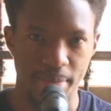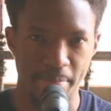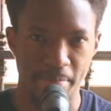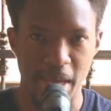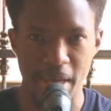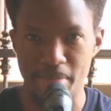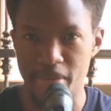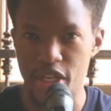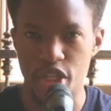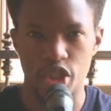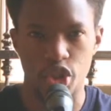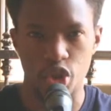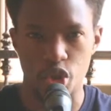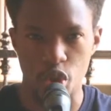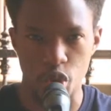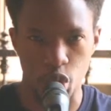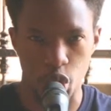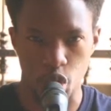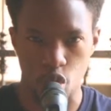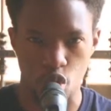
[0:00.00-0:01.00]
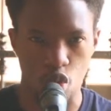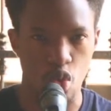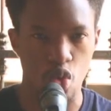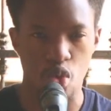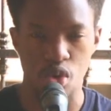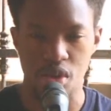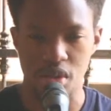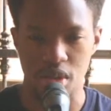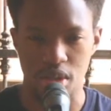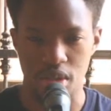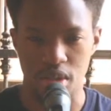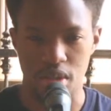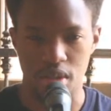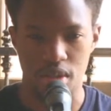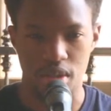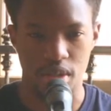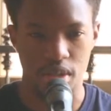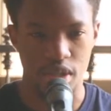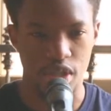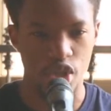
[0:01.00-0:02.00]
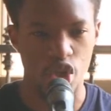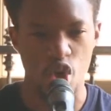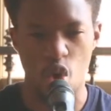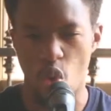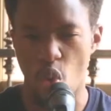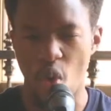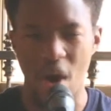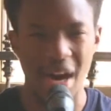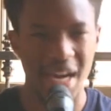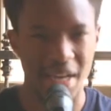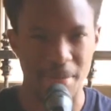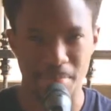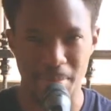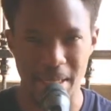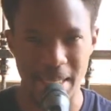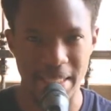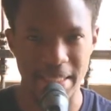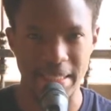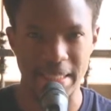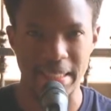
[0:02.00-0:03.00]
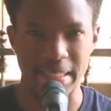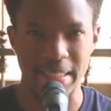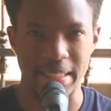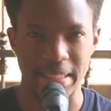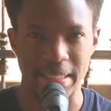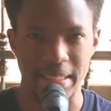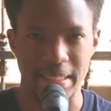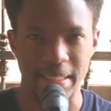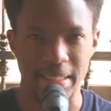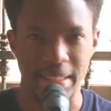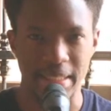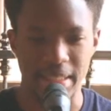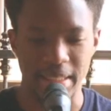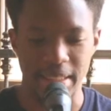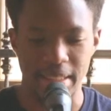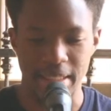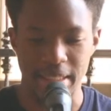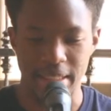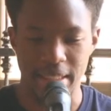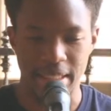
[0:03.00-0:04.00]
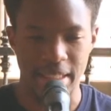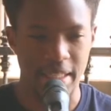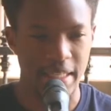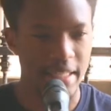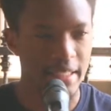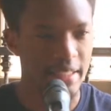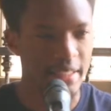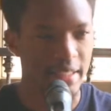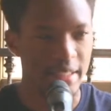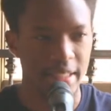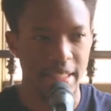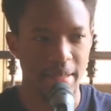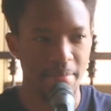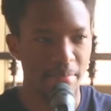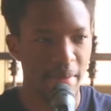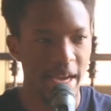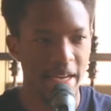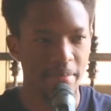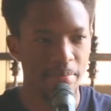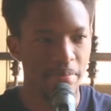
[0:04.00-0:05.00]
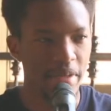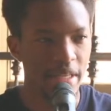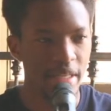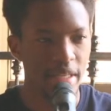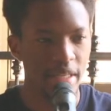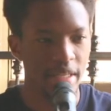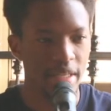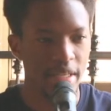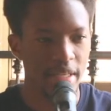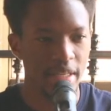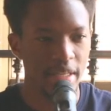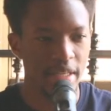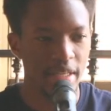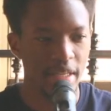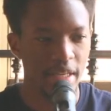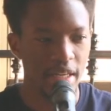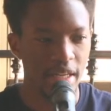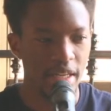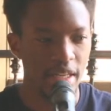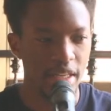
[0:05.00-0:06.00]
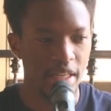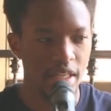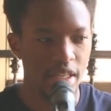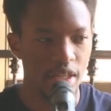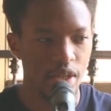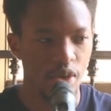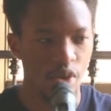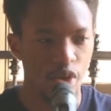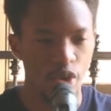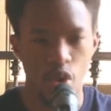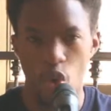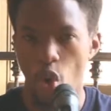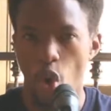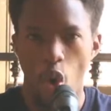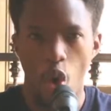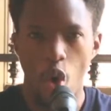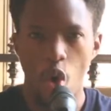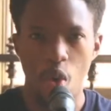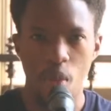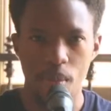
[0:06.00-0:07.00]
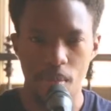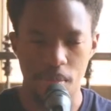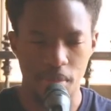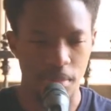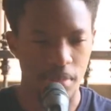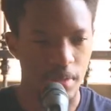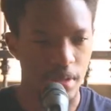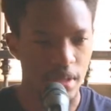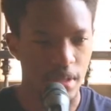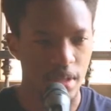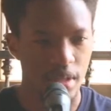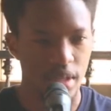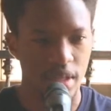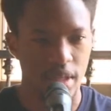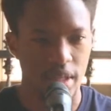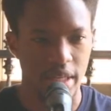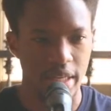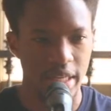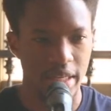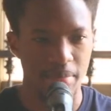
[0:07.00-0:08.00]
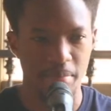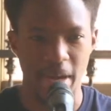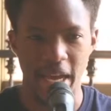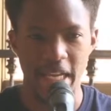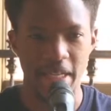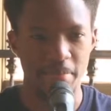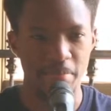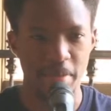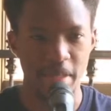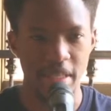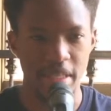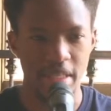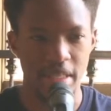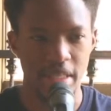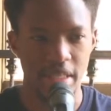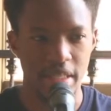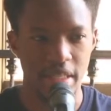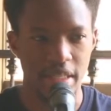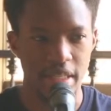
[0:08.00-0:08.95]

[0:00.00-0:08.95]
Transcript: Maybe it's your school, your workplace, it's, it might be you know, your home, it might be